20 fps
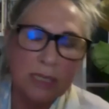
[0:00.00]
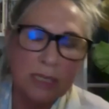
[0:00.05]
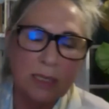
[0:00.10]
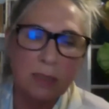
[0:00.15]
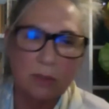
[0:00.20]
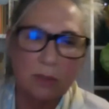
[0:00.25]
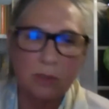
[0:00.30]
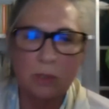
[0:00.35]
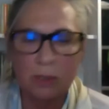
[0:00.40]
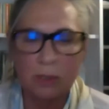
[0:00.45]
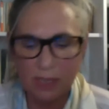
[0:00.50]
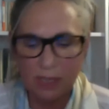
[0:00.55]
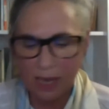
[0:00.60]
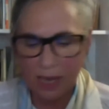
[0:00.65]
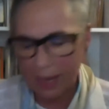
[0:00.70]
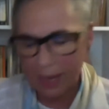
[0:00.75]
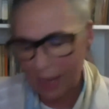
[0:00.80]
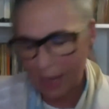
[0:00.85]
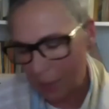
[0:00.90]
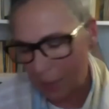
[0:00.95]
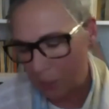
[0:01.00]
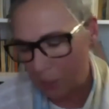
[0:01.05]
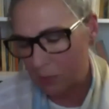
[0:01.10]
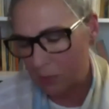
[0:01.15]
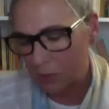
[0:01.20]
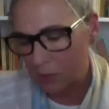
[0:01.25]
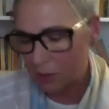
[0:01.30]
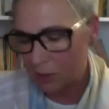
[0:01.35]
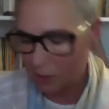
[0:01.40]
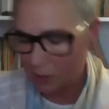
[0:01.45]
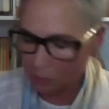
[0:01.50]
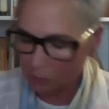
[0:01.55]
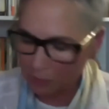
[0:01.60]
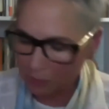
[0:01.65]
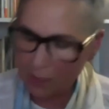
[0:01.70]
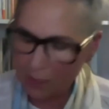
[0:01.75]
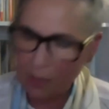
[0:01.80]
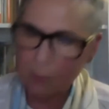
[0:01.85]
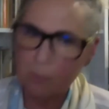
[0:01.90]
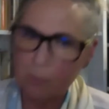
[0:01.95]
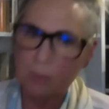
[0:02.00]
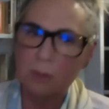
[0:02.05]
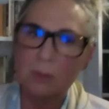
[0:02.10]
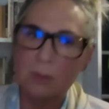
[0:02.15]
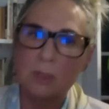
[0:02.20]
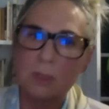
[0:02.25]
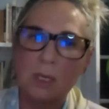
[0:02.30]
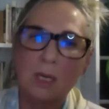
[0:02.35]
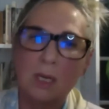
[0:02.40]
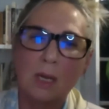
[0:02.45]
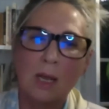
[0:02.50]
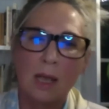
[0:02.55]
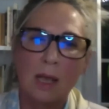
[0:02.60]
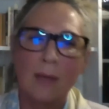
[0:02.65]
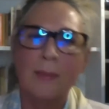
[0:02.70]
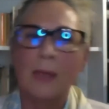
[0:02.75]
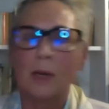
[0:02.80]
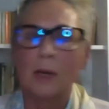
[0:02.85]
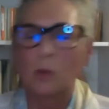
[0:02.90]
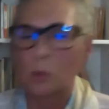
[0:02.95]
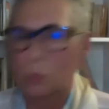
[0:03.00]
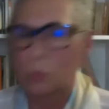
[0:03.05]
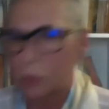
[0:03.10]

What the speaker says: So it's A happened, then B happened, and that caused